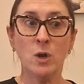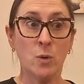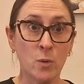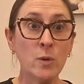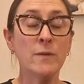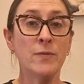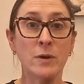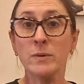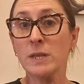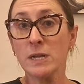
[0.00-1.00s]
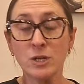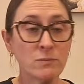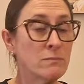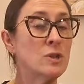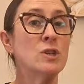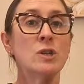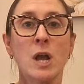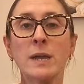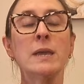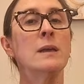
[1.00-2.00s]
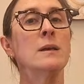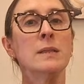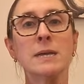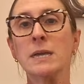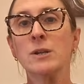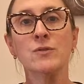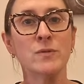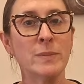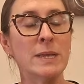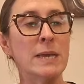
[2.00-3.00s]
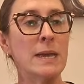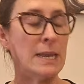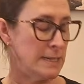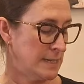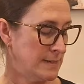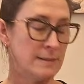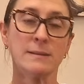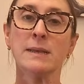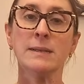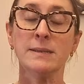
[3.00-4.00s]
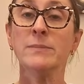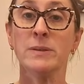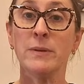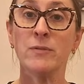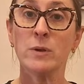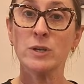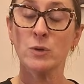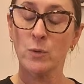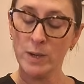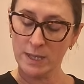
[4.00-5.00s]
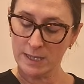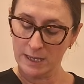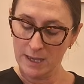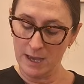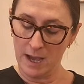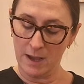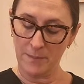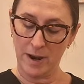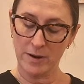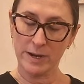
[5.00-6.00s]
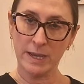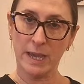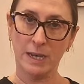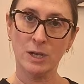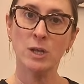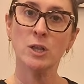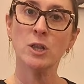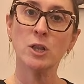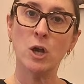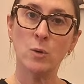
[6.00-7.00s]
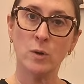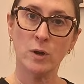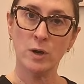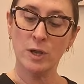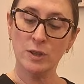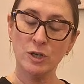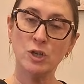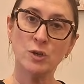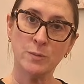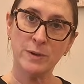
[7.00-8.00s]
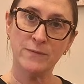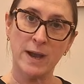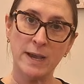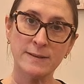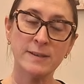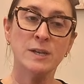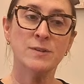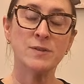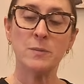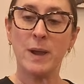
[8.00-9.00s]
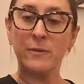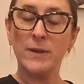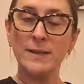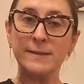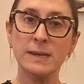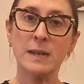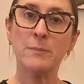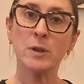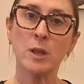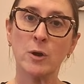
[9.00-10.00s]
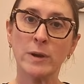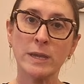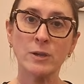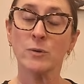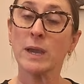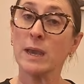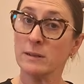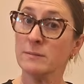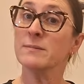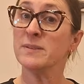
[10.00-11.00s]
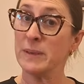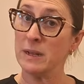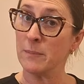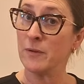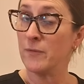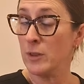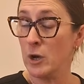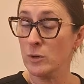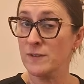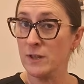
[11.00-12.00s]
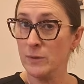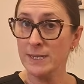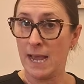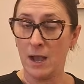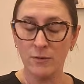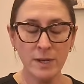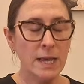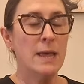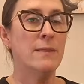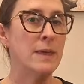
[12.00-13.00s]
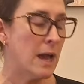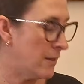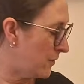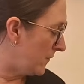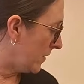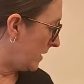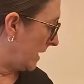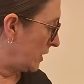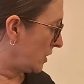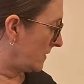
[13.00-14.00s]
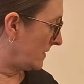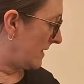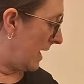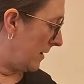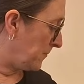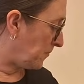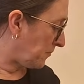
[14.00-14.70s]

or if they're really chugging, clicking, dribbling, and it seems to be flowing too quickly, a parent can lower the tube device. So by raising it up or lowering it, you can speed up the flow or slow it down. The other variations that